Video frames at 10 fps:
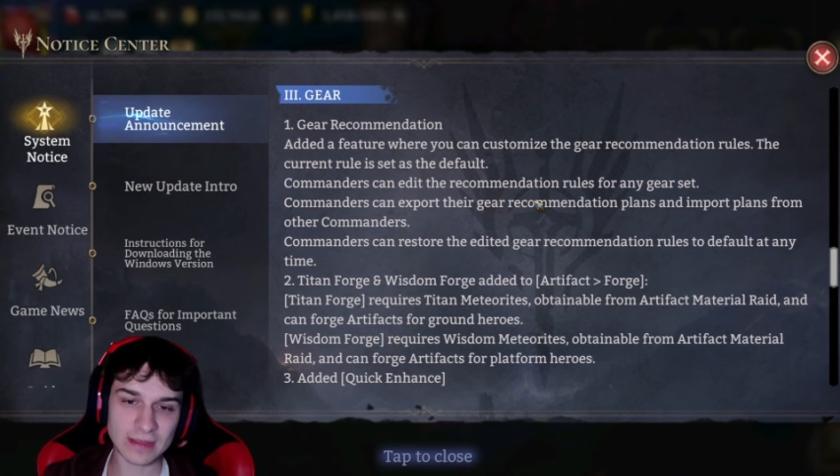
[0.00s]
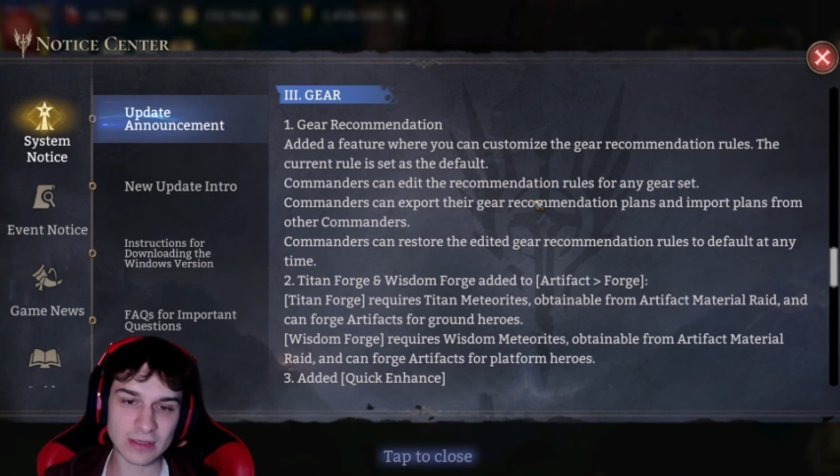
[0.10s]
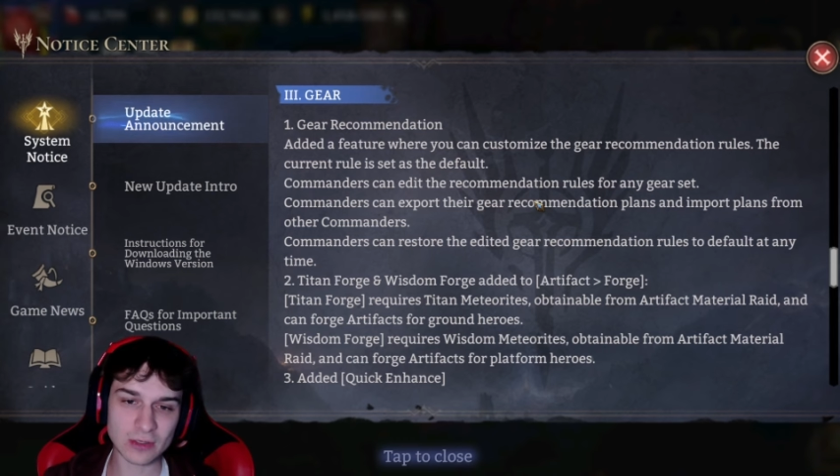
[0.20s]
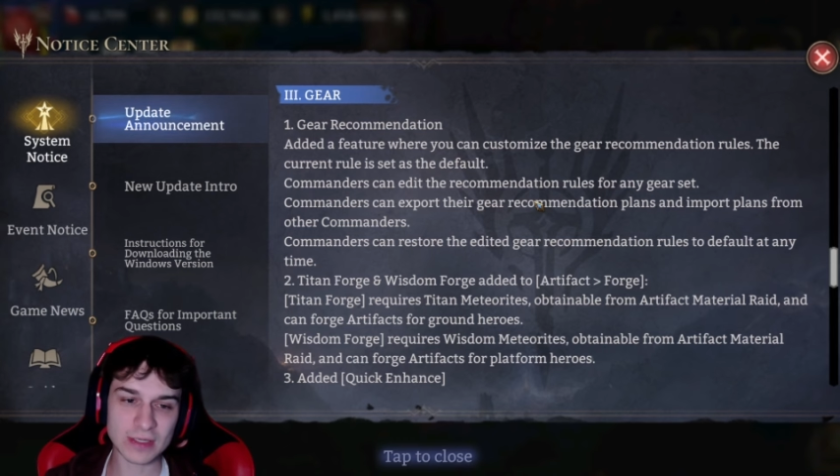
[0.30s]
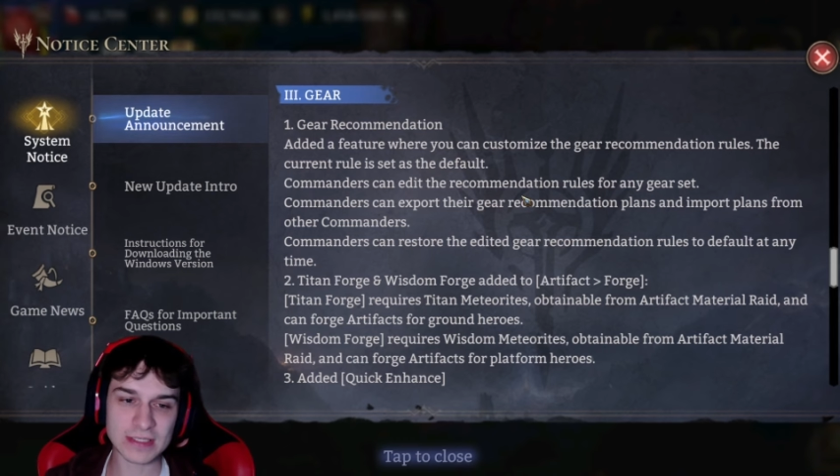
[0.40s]

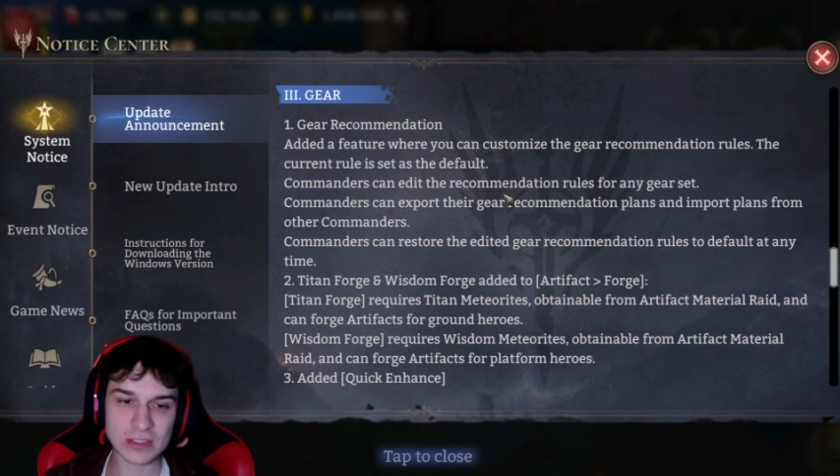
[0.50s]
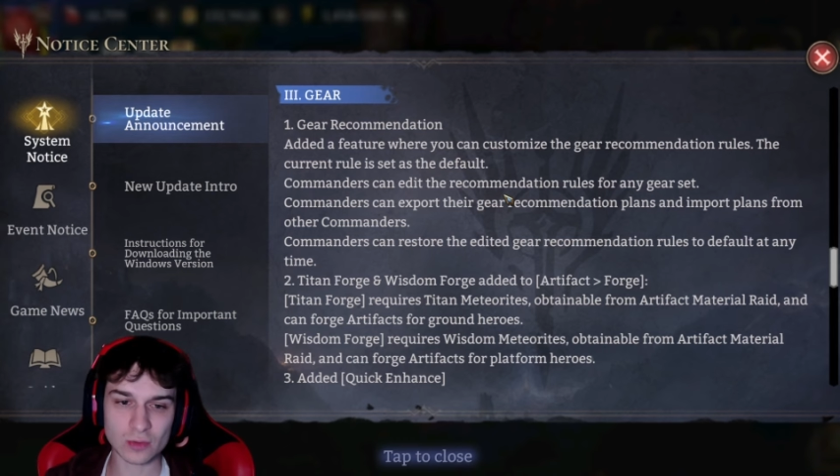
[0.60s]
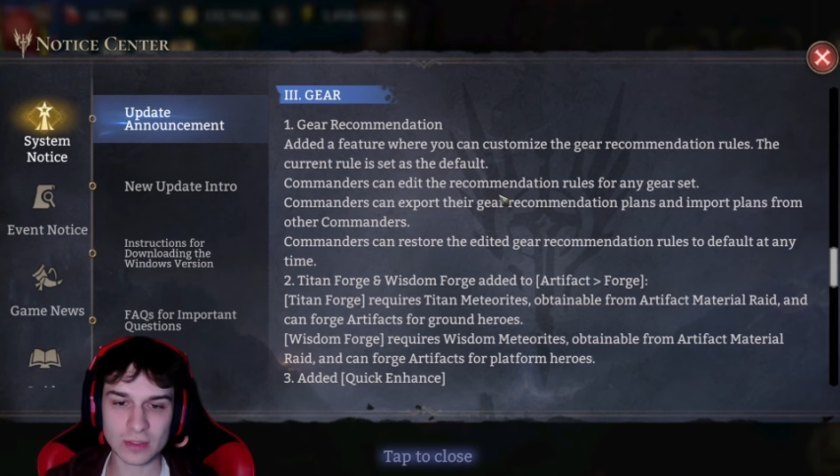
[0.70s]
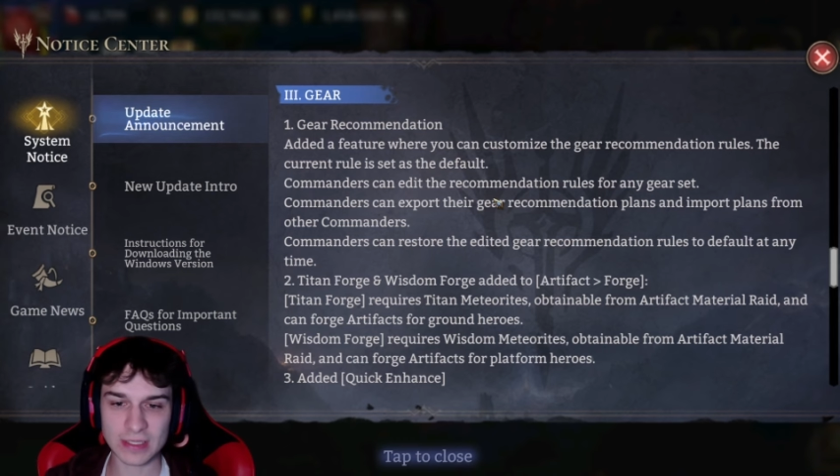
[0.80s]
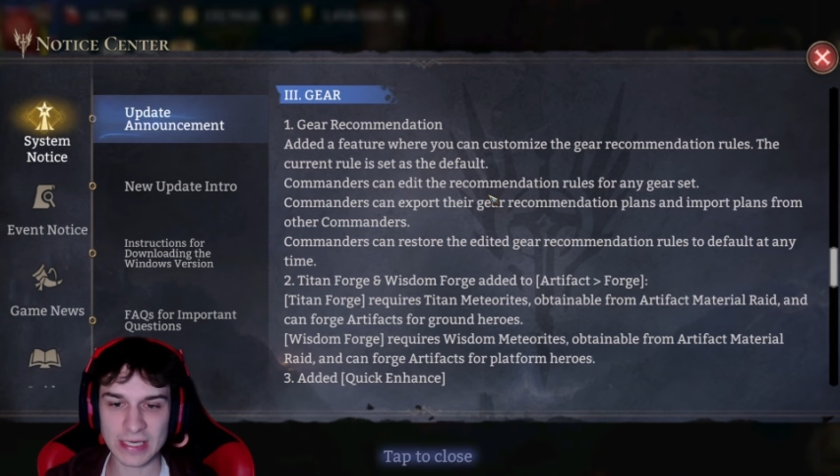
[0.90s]
you can
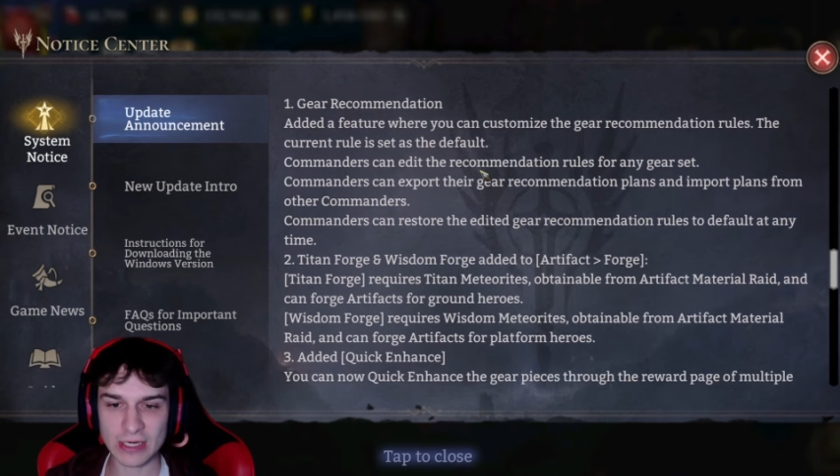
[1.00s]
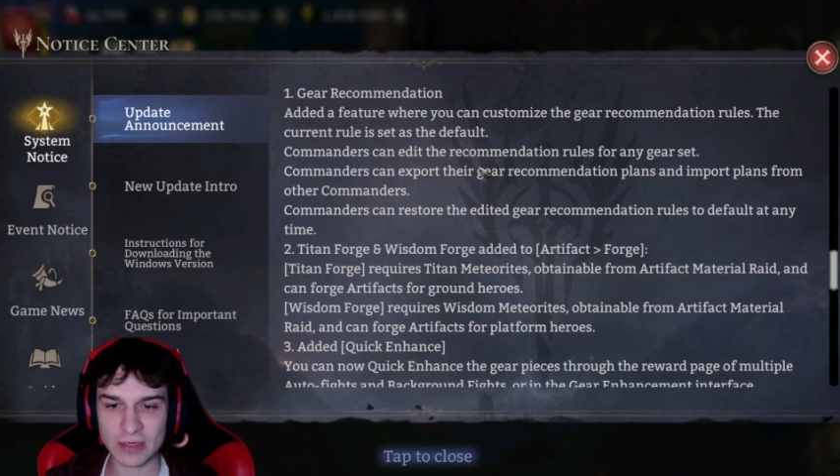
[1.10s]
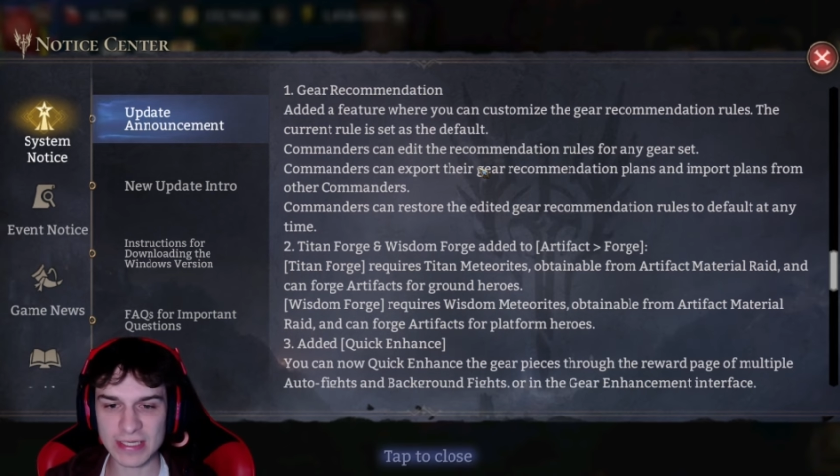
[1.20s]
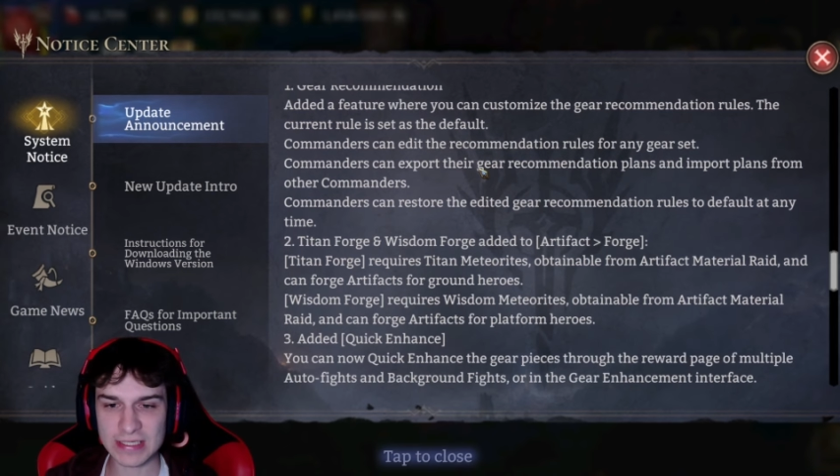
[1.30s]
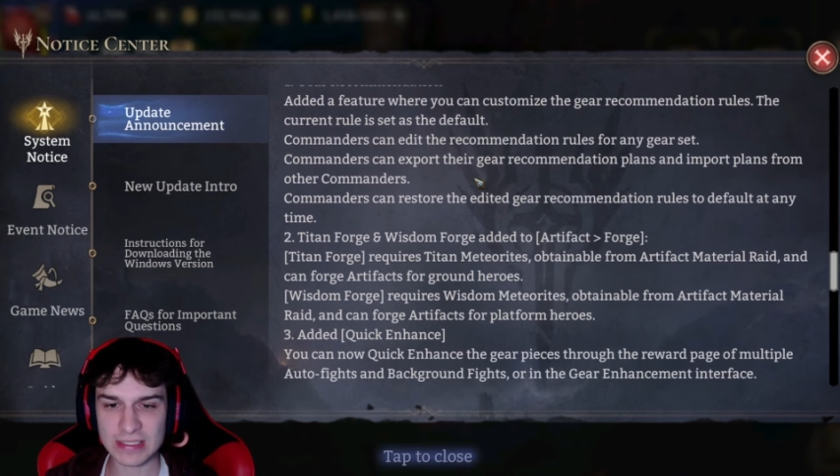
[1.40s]
sort the gear
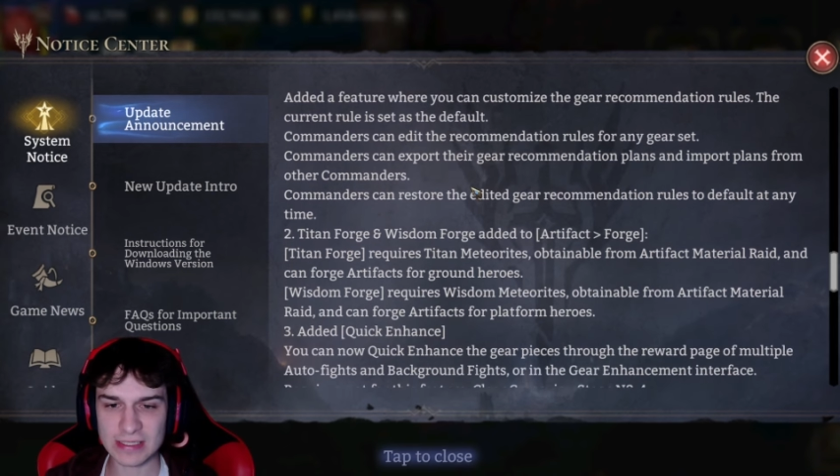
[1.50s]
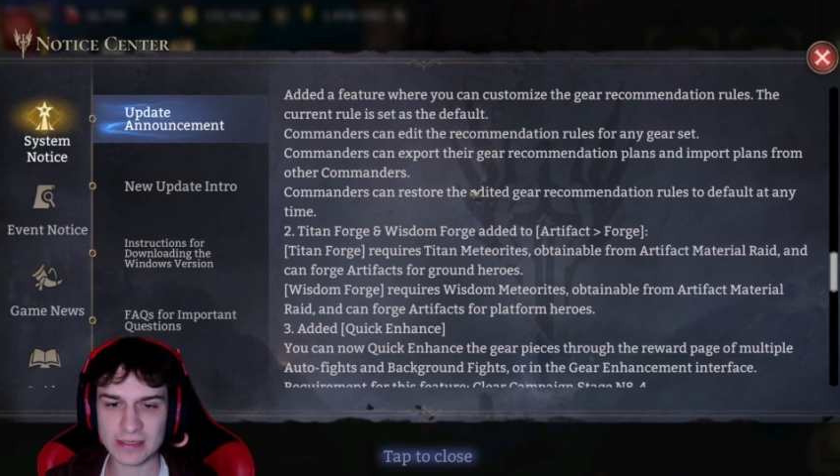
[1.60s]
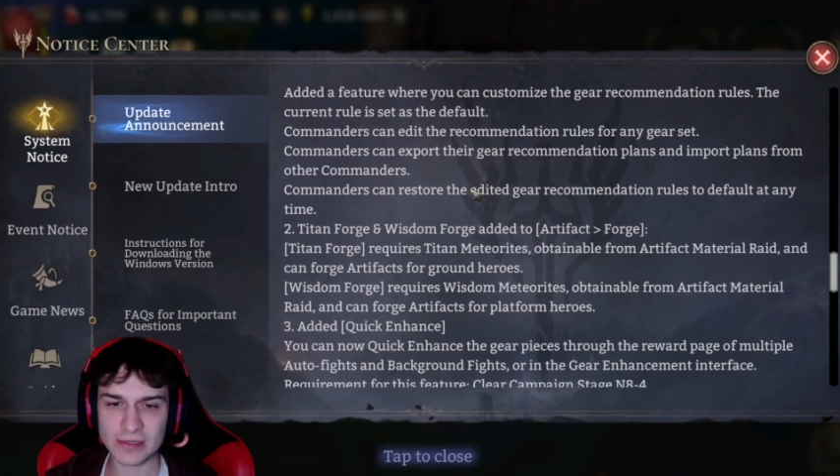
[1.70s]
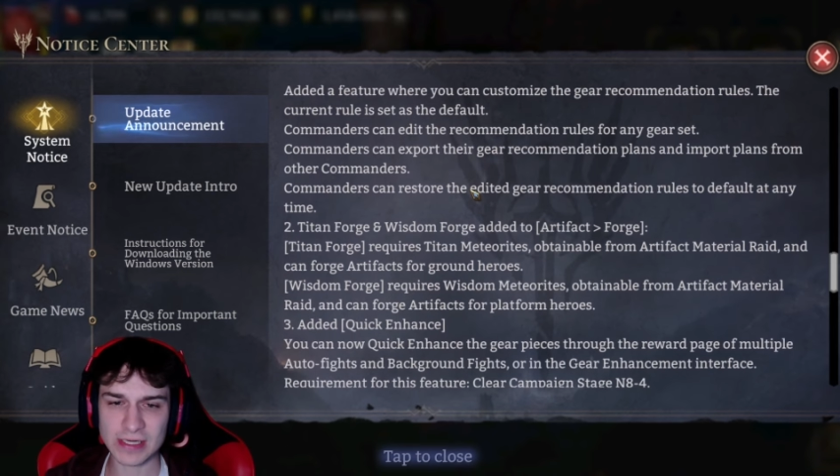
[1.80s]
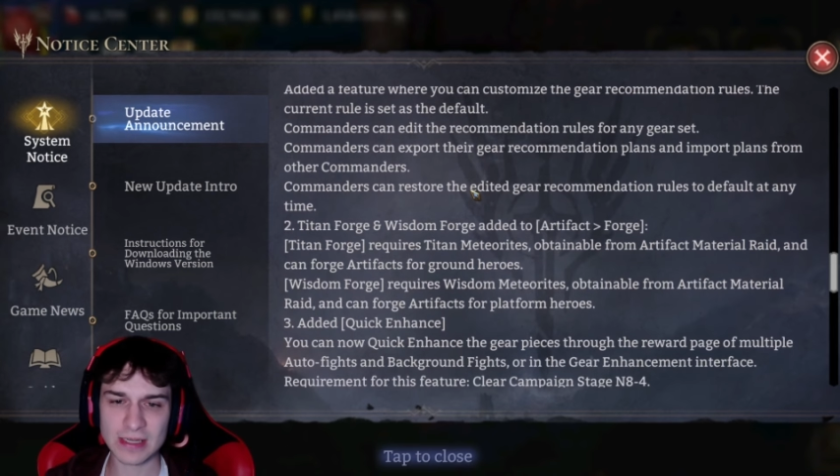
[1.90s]

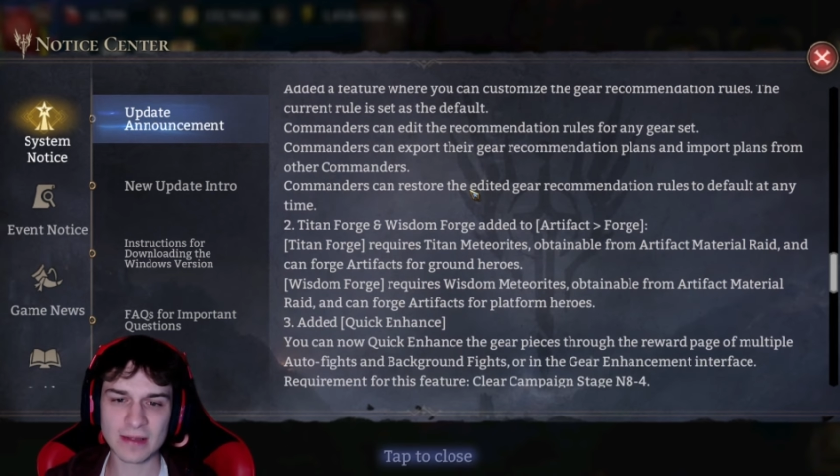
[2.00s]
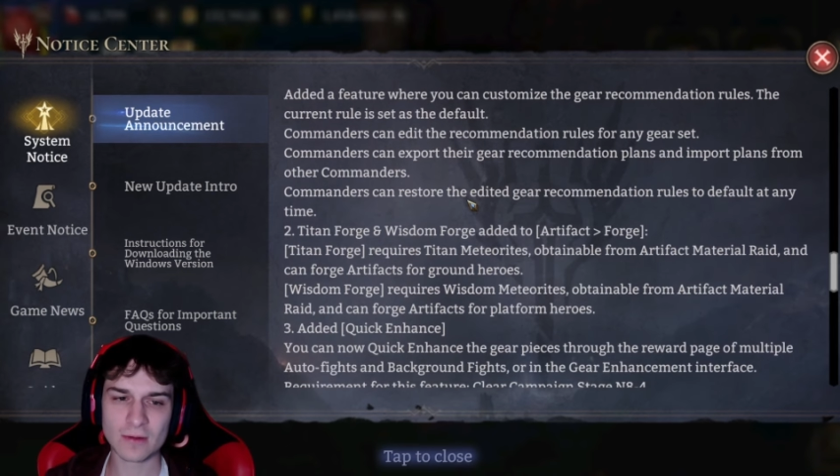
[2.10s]
easily